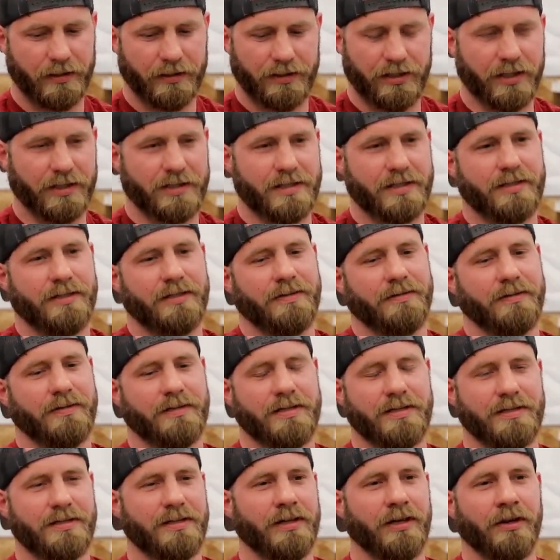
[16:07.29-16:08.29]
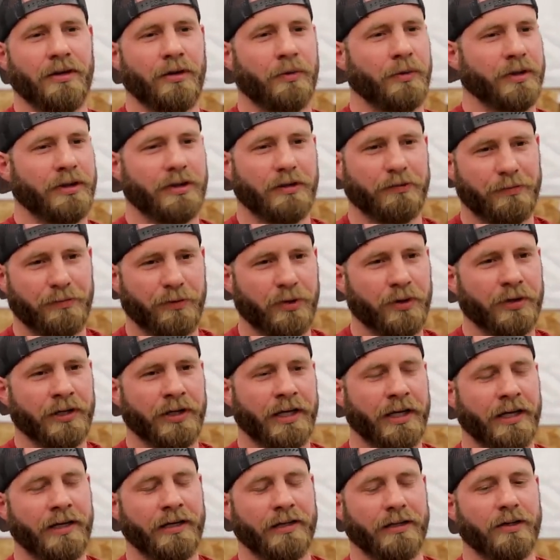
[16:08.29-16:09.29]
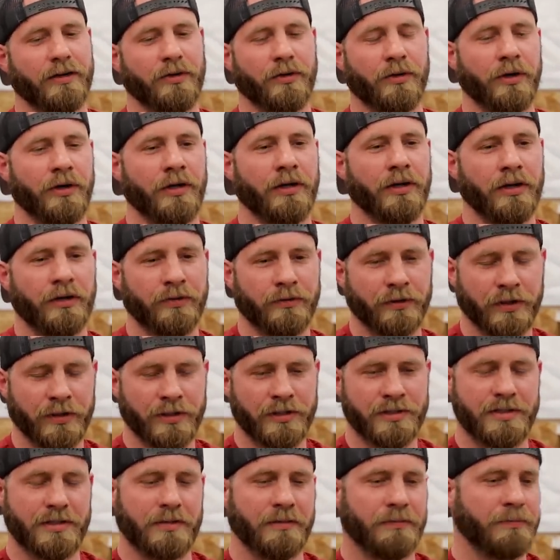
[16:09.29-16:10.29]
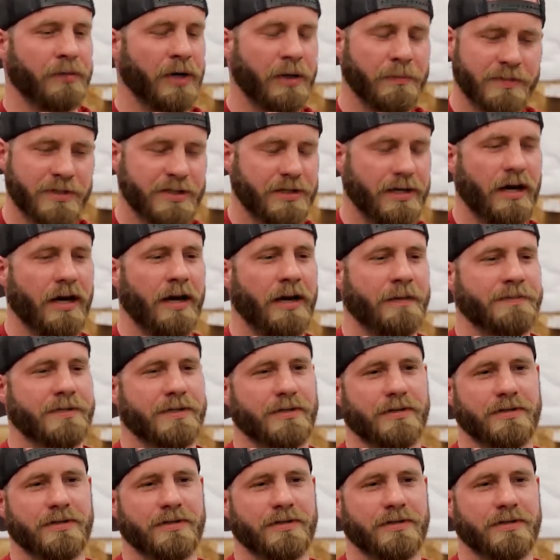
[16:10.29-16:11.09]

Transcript: just still with the four link and the coilovers and bump stops.